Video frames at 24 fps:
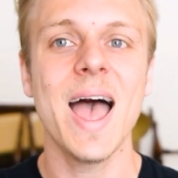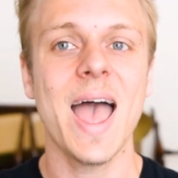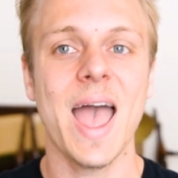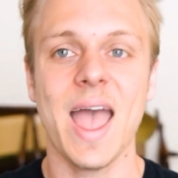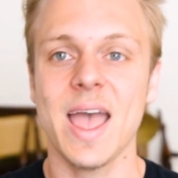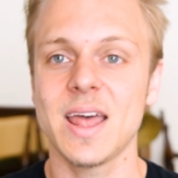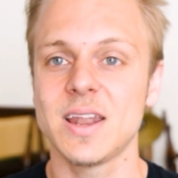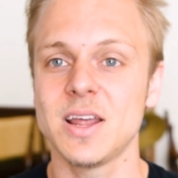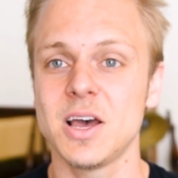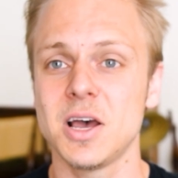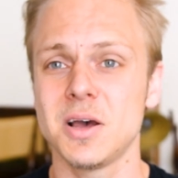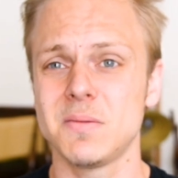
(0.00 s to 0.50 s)

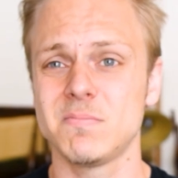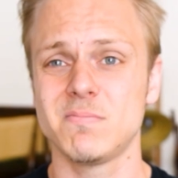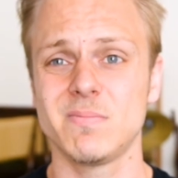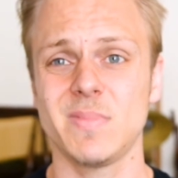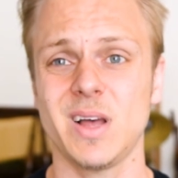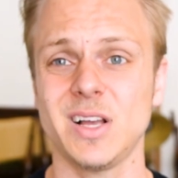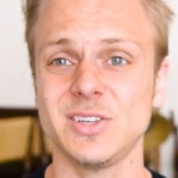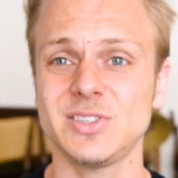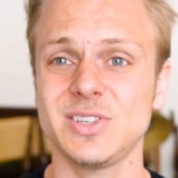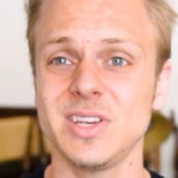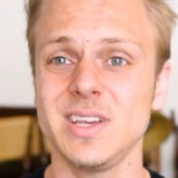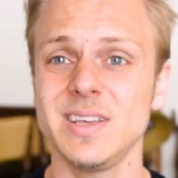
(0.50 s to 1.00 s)
And
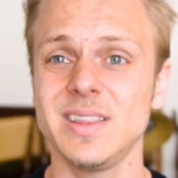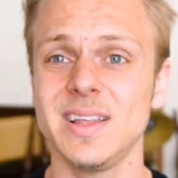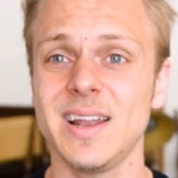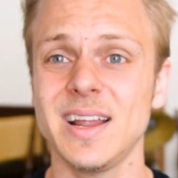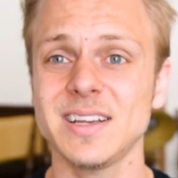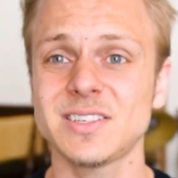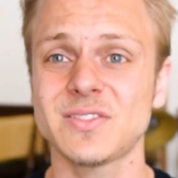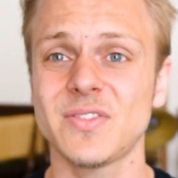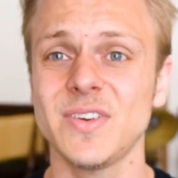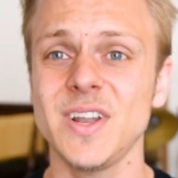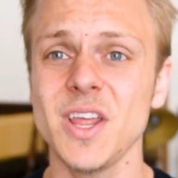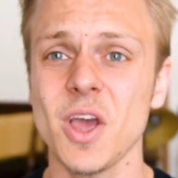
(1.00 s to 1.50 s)
I'll see you in the
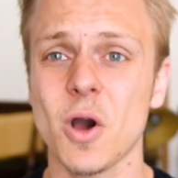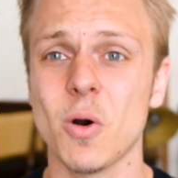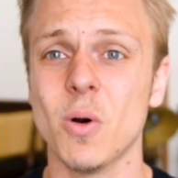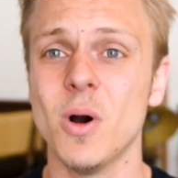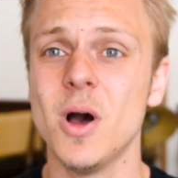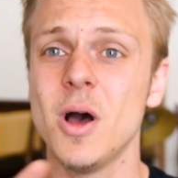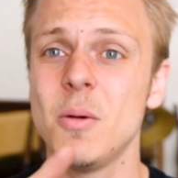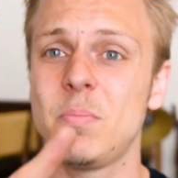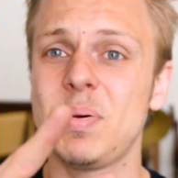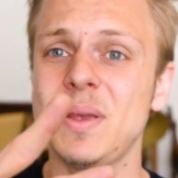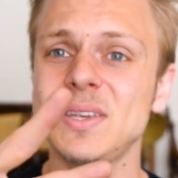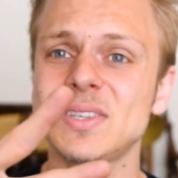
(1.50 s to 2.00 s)
next video.
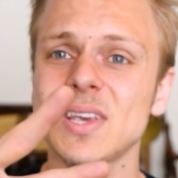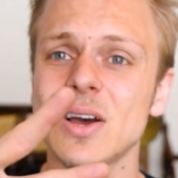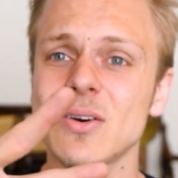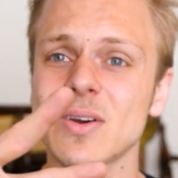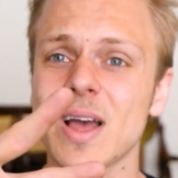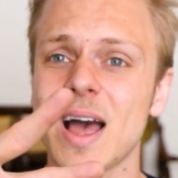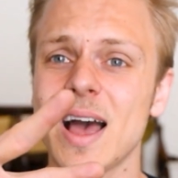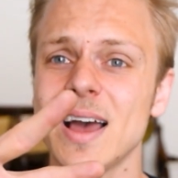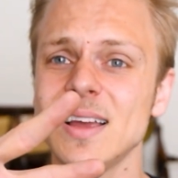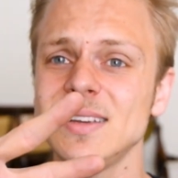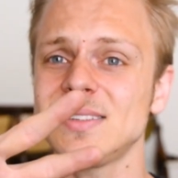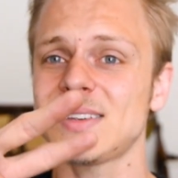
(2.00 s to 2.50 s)
Peace out,
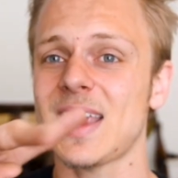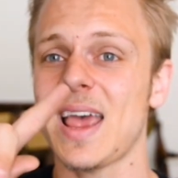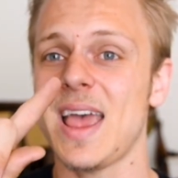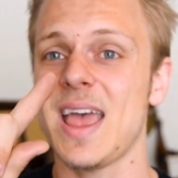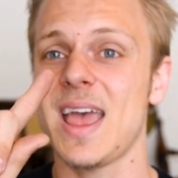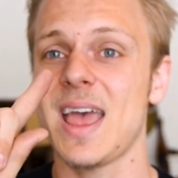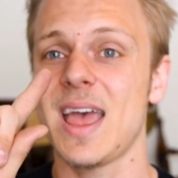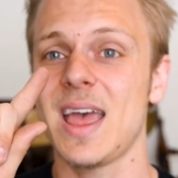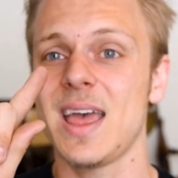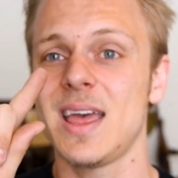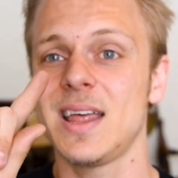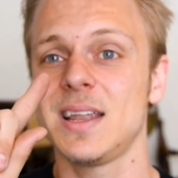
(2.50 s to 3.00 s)
guys,
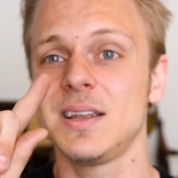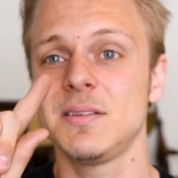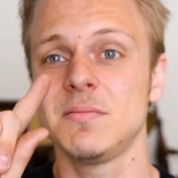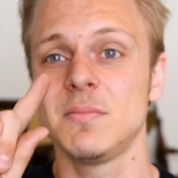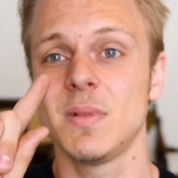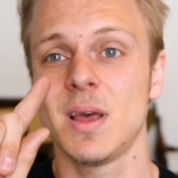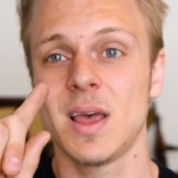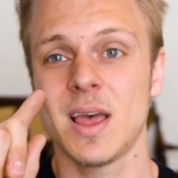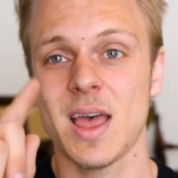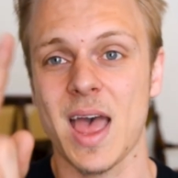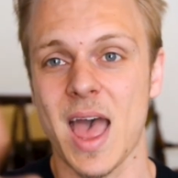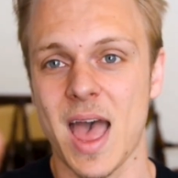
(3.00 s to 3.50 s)
and
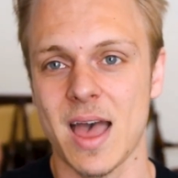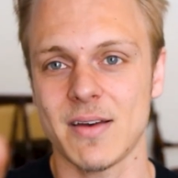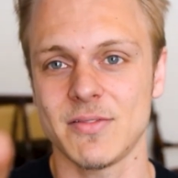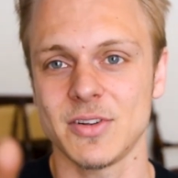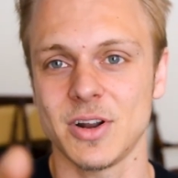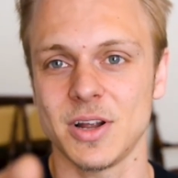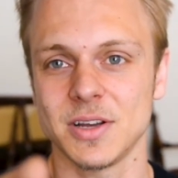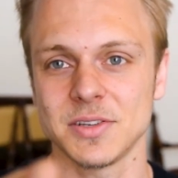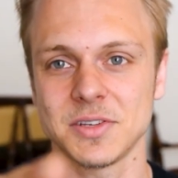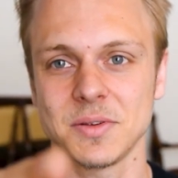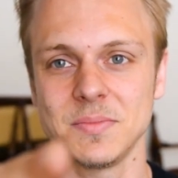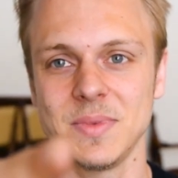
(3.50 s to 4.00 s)
have
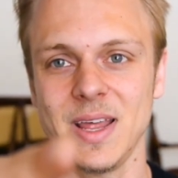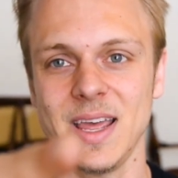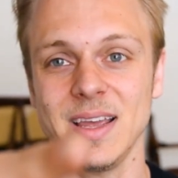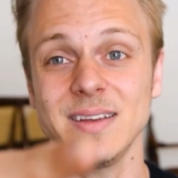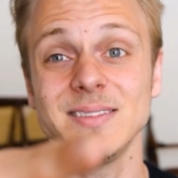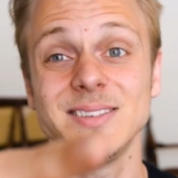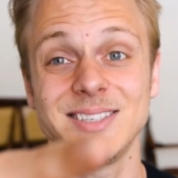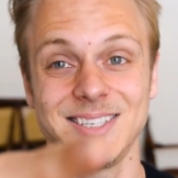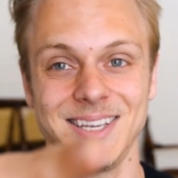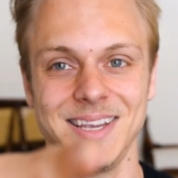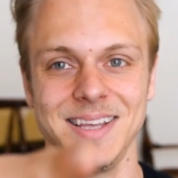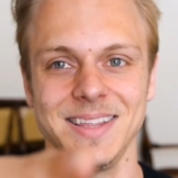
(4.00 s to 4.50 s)
an awesome day.
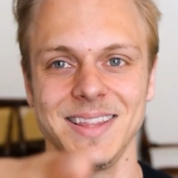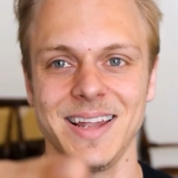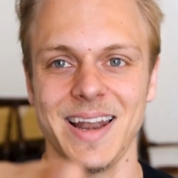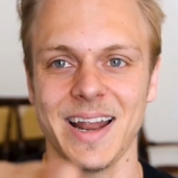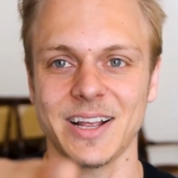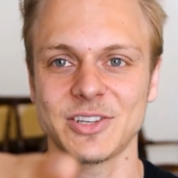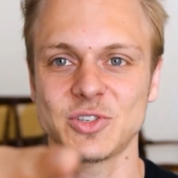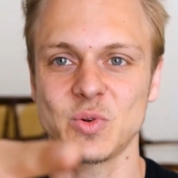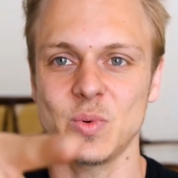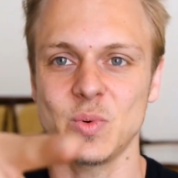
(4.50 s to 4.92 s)
See you in the next